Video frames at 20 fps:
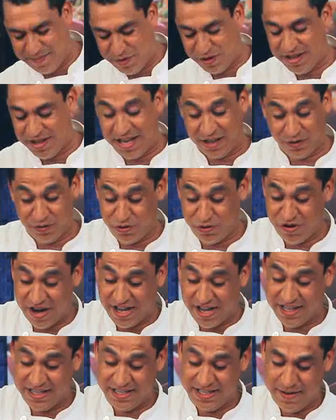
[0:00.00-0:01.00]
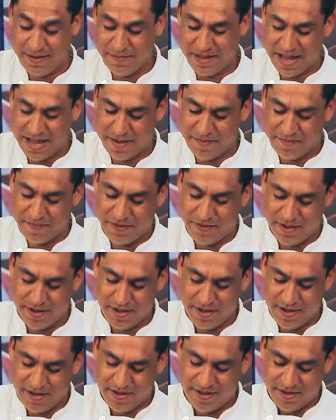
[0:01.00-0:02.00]
but not too dry at the same time.
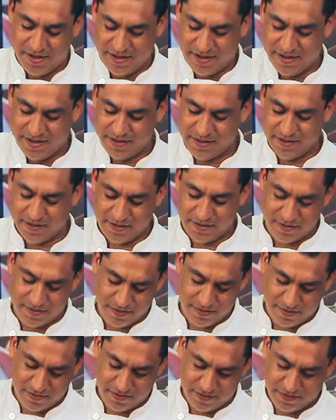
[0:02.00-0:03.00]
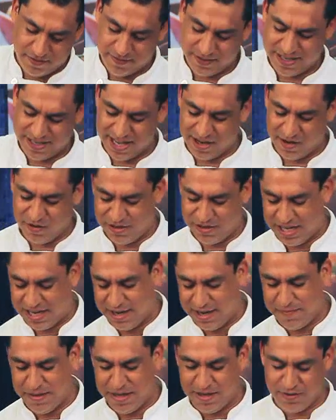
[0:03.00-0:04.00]
So that looks a
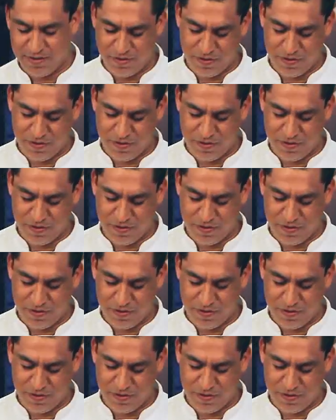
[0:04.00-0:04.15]
little bit